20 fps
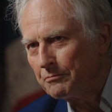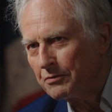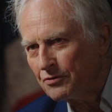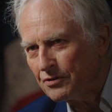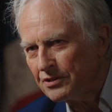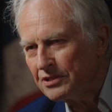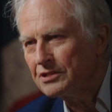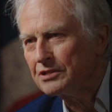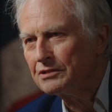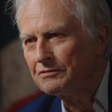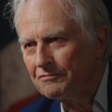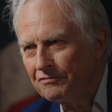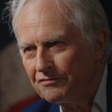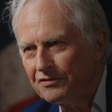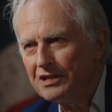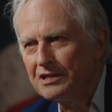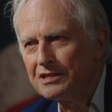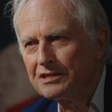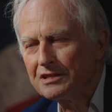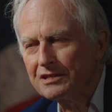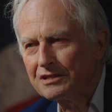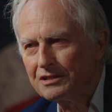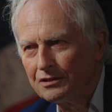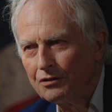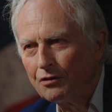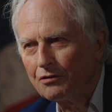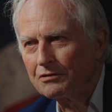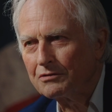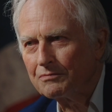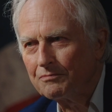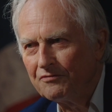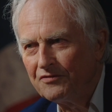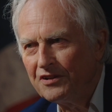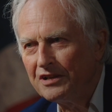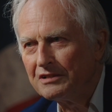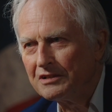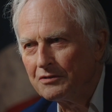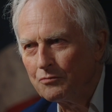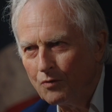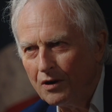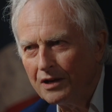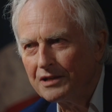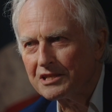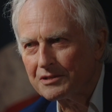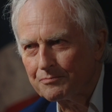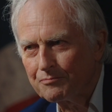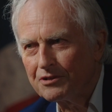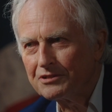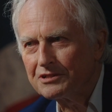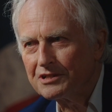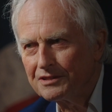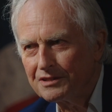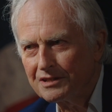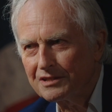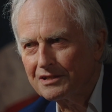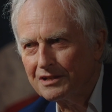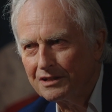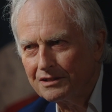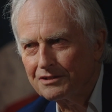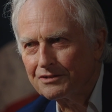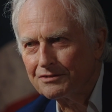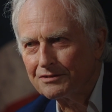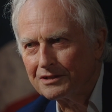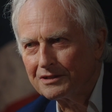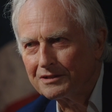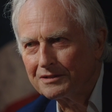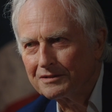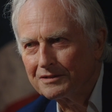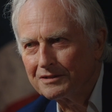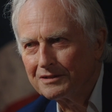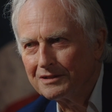Christian faith is not very widespread in this country.